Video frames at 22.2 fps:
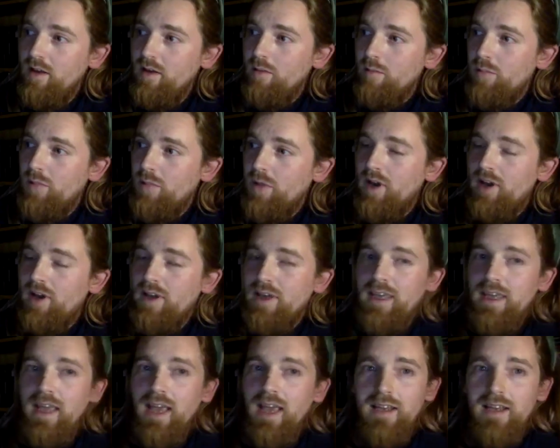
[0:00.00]
But he
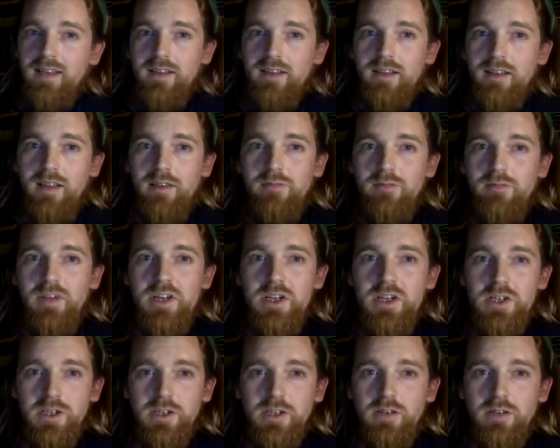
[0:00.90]
had a
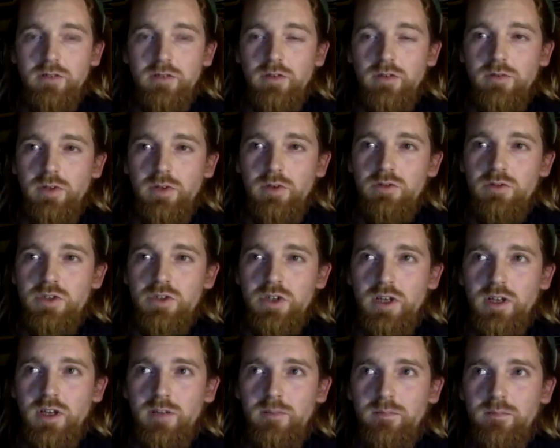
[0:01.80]
vision of a
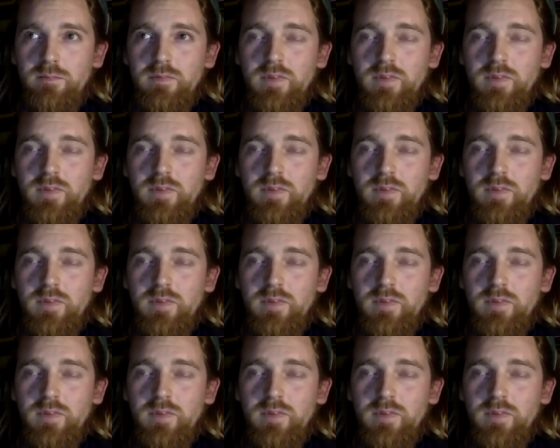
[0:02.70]
future